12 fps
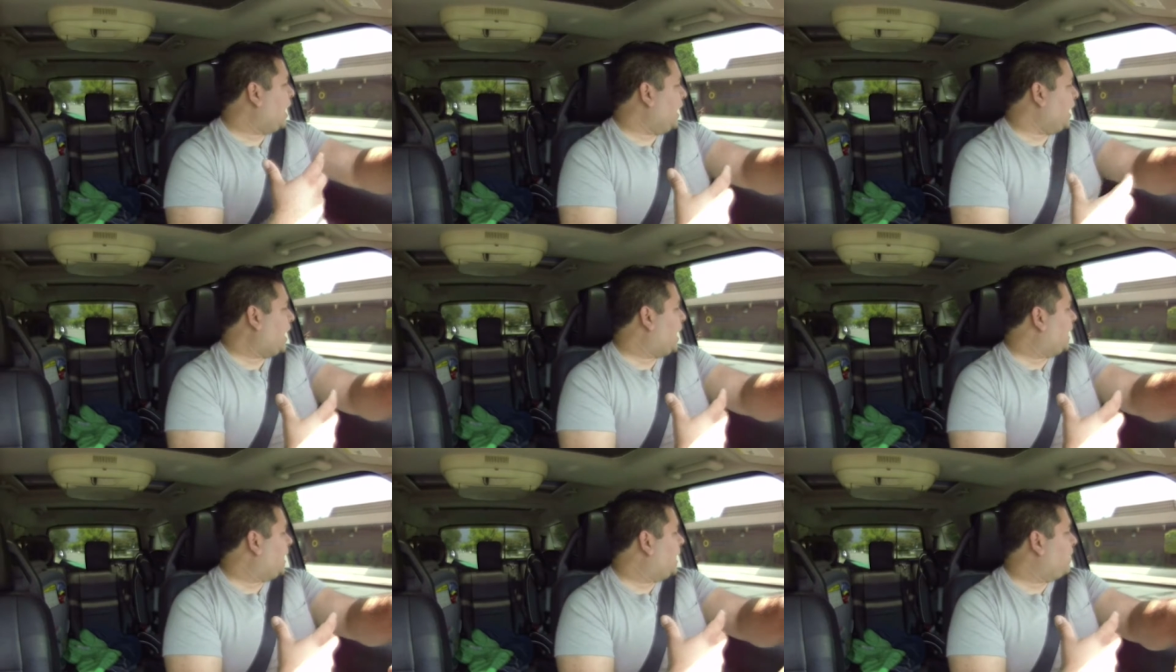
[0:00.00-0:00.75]

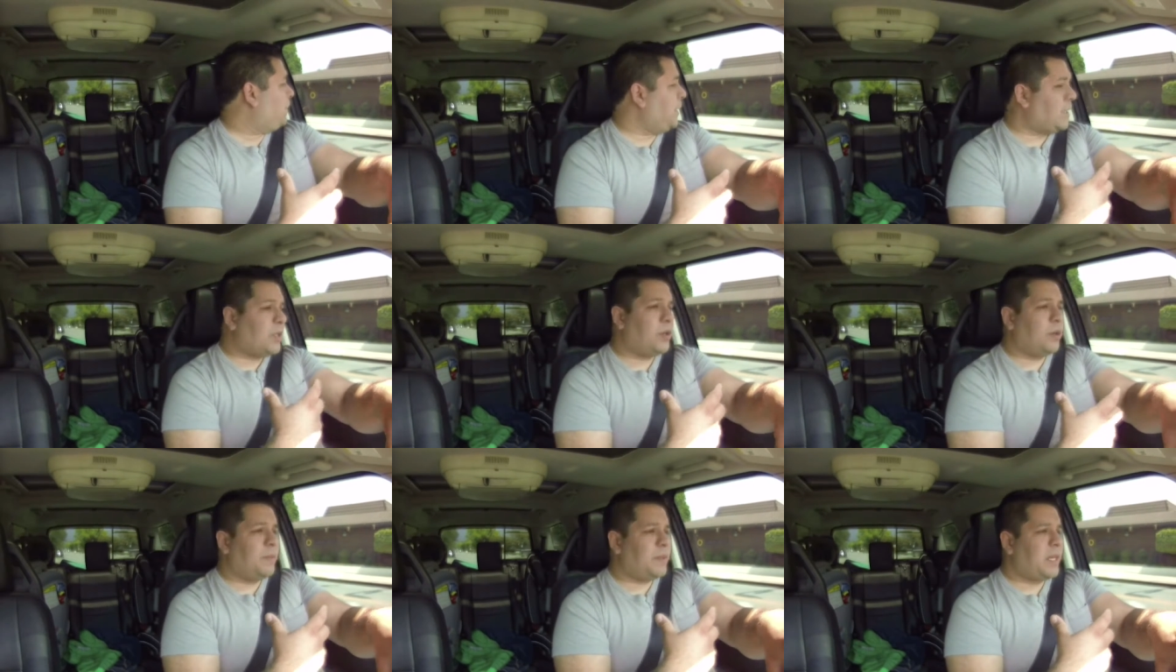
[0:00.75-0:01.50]
I can't be
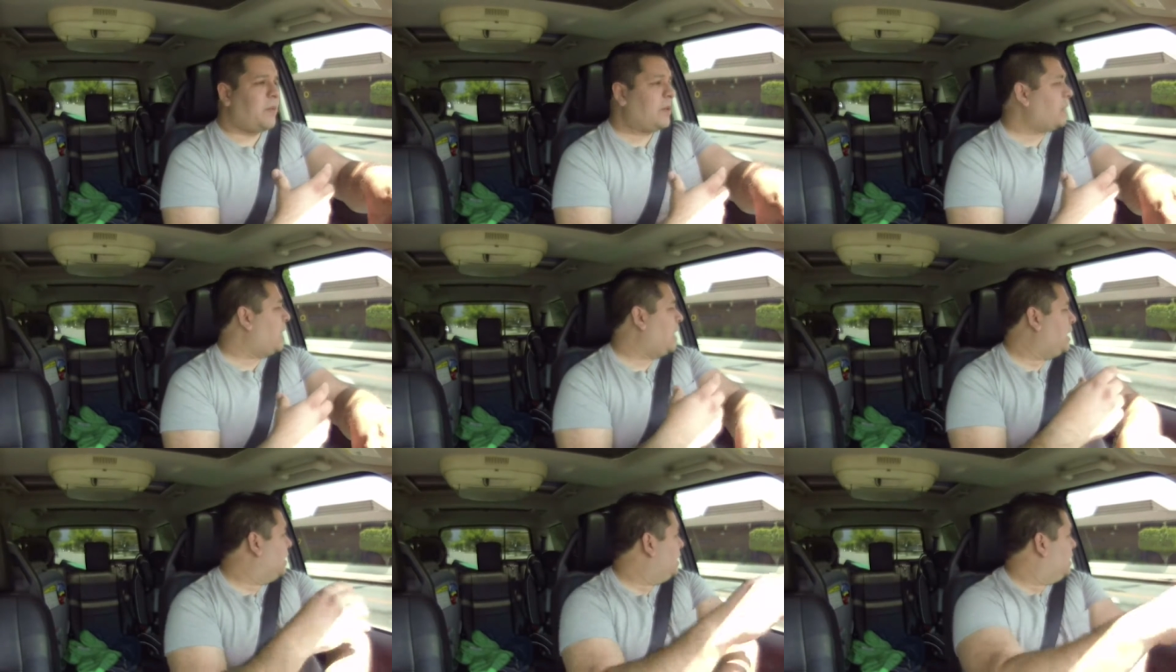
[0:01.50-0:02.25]
too upset with that.